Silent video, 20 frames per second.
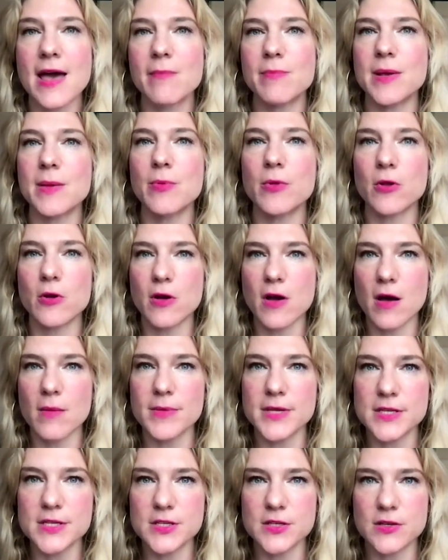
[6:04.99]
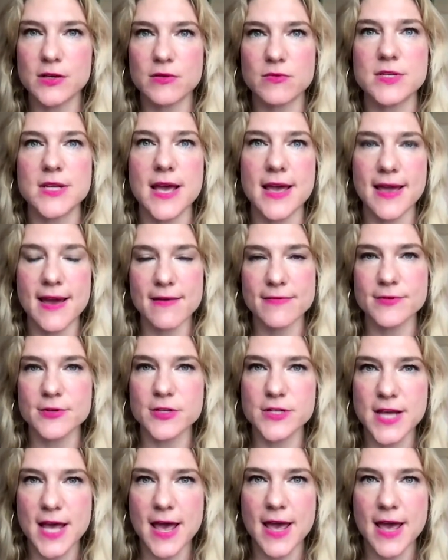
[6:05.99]
And people are coming to you day
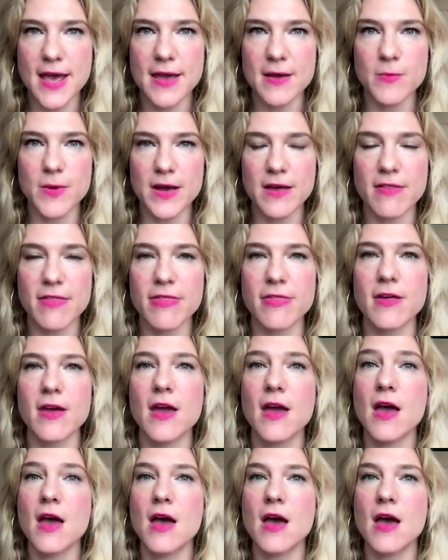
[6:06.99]
after day with